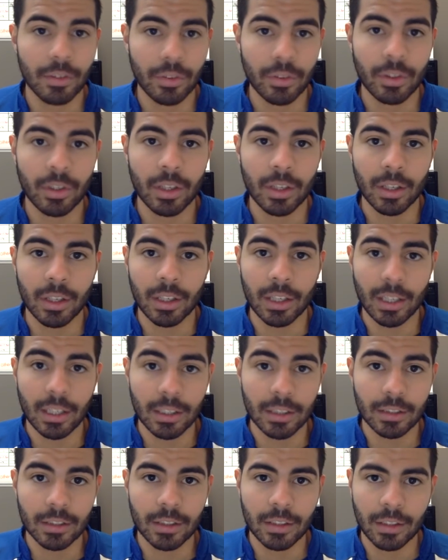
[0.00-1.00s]
the
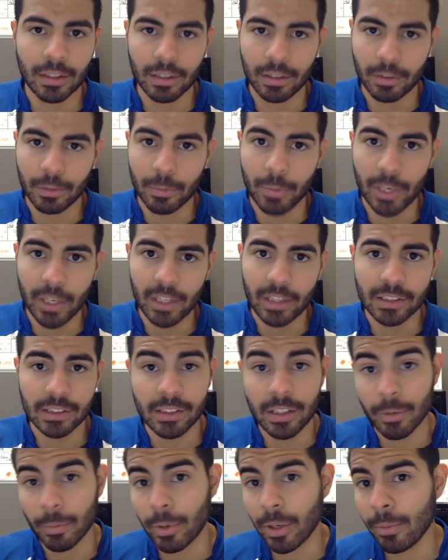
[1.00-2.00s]
the domain is
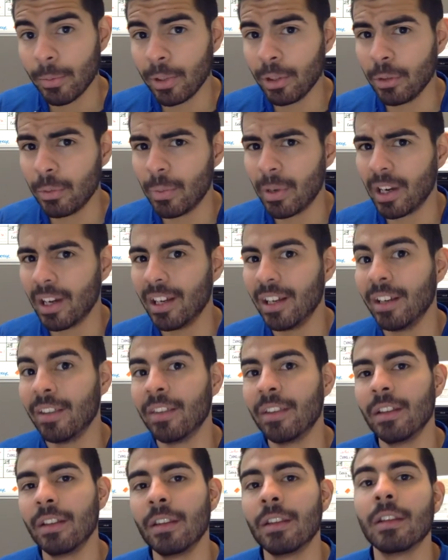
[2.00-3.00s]
the apartment you buy, and
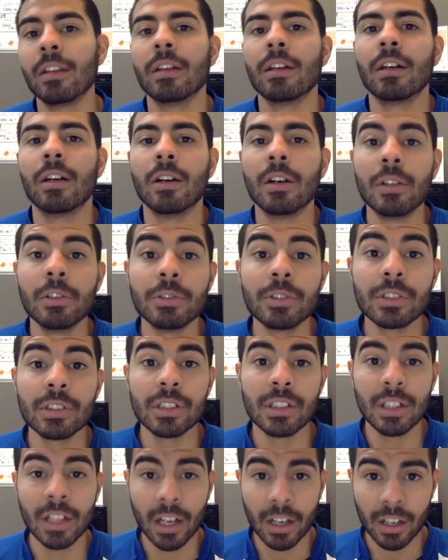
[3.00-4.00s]
then the
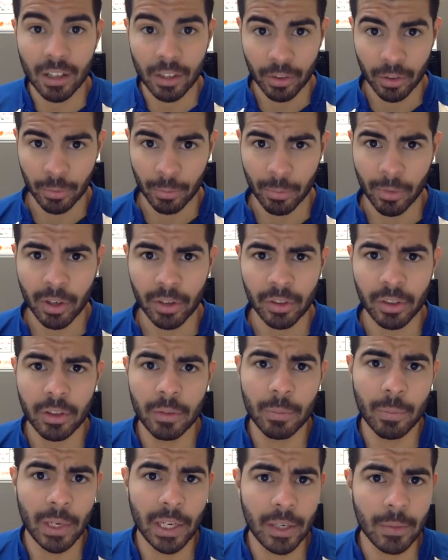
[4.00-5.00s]
hosting are the monthly
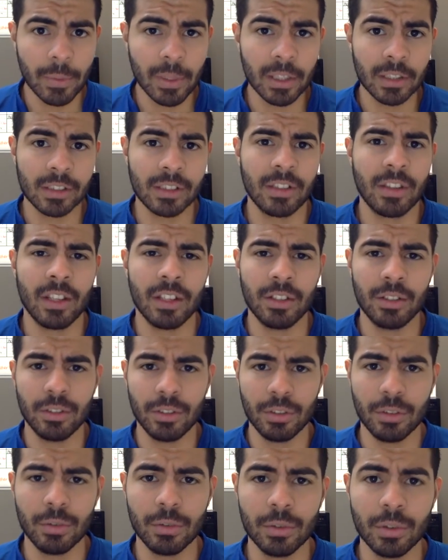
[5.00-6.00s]
payments that you
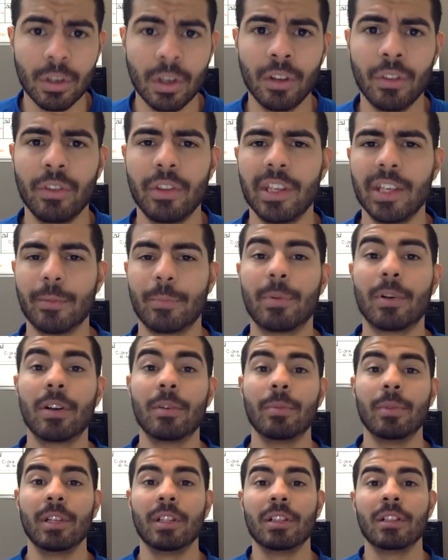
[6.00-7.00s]
do on the
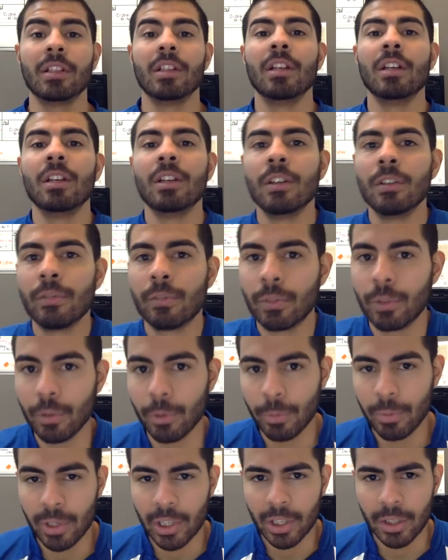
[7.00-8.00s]
apartment for to
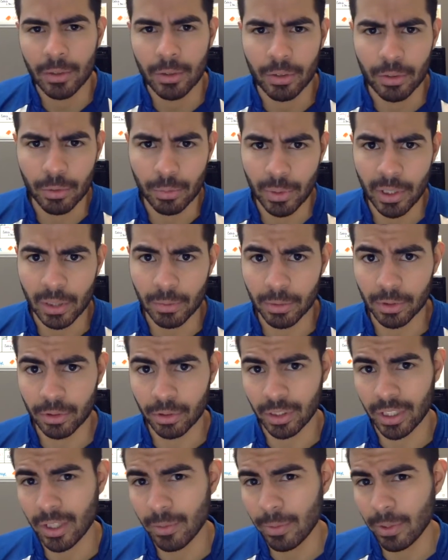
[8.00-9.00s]
be able to
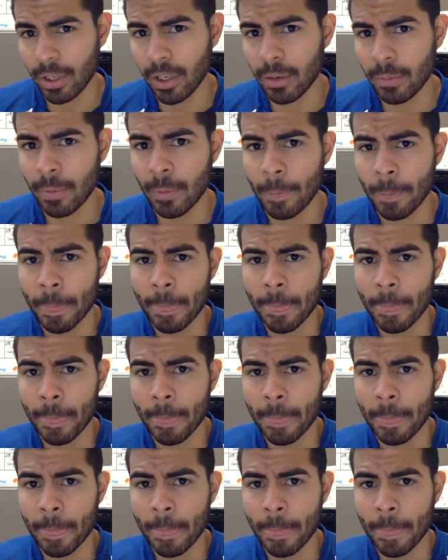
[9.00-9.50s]
keep it up.